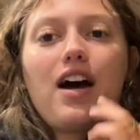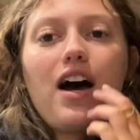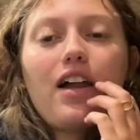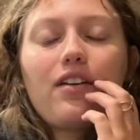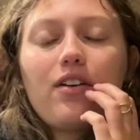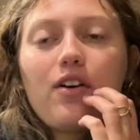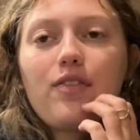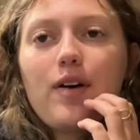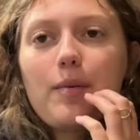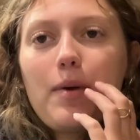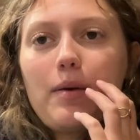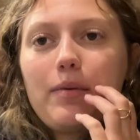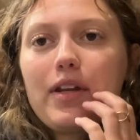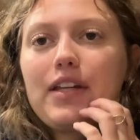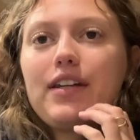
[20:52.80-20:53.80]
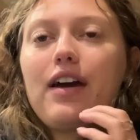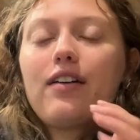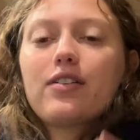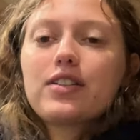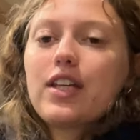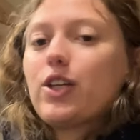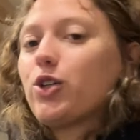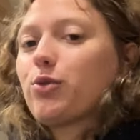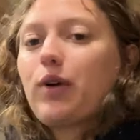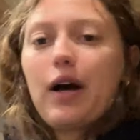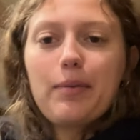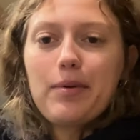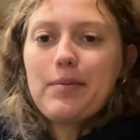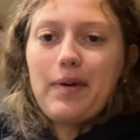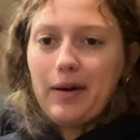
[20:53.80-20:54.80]
"I don't know if I'll be able to get down." I was like, "You'll
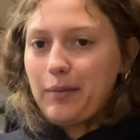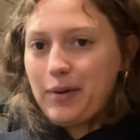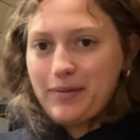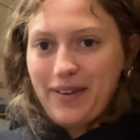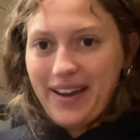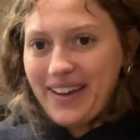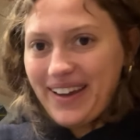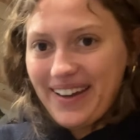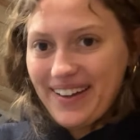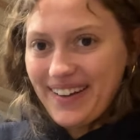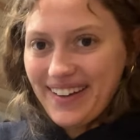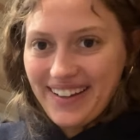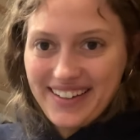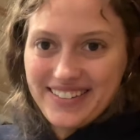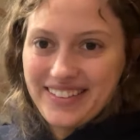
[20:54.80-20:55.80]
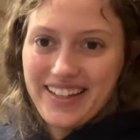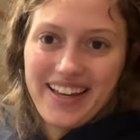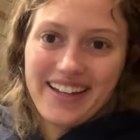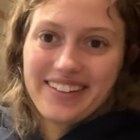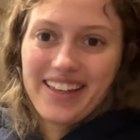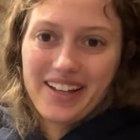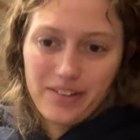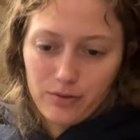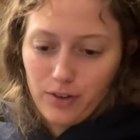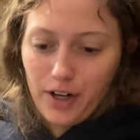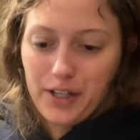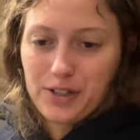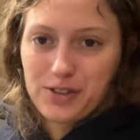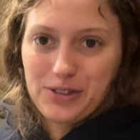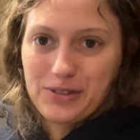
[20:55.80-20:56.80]
probably be able to make it," because he had like
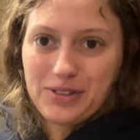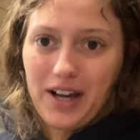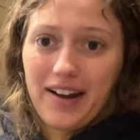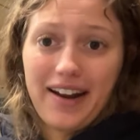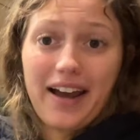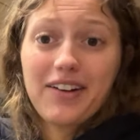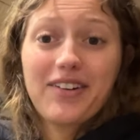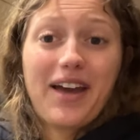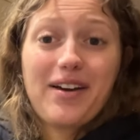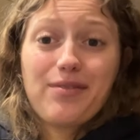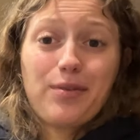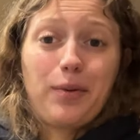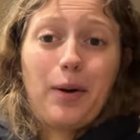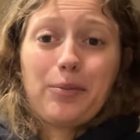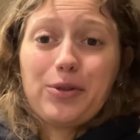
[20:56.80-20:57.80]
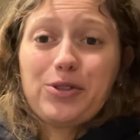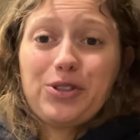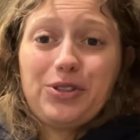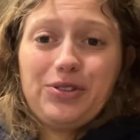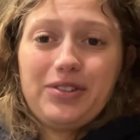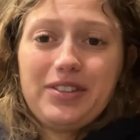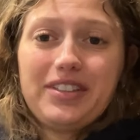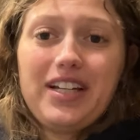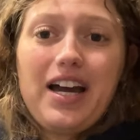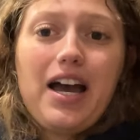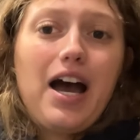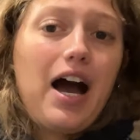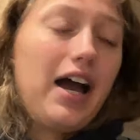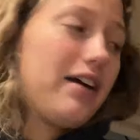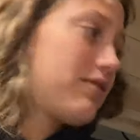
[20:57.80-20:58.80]
running shoes on. I don't have proper shoes.
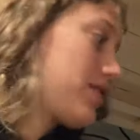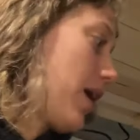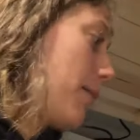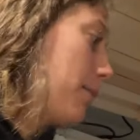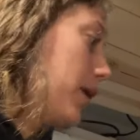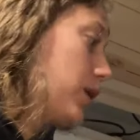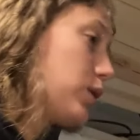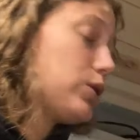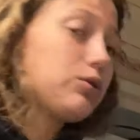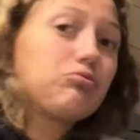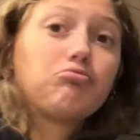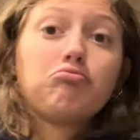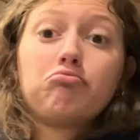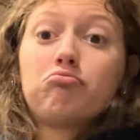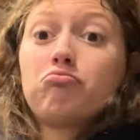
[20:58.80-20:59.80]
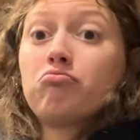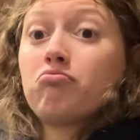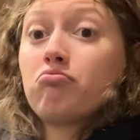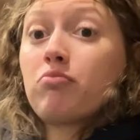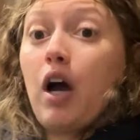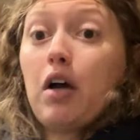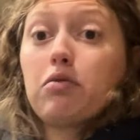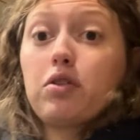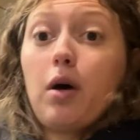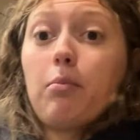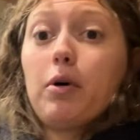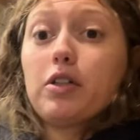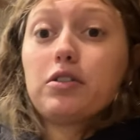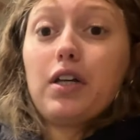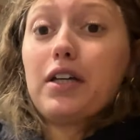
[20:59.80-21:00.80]
I have Sambos.
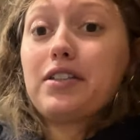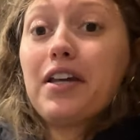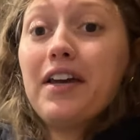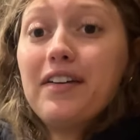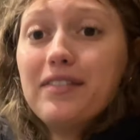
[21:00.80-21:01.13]
That's it.